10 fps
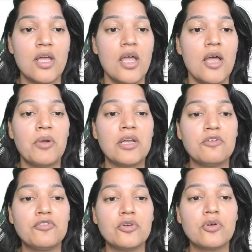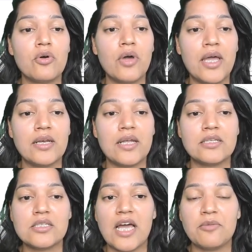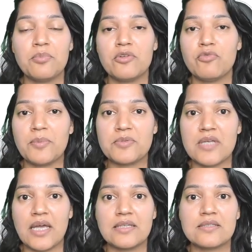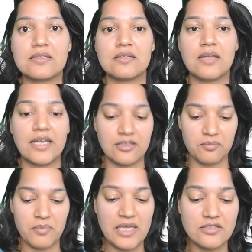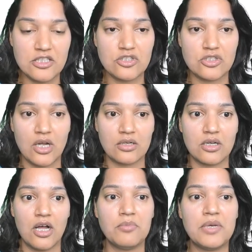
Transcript: But if you go ahead and type in websites like Macy's.com,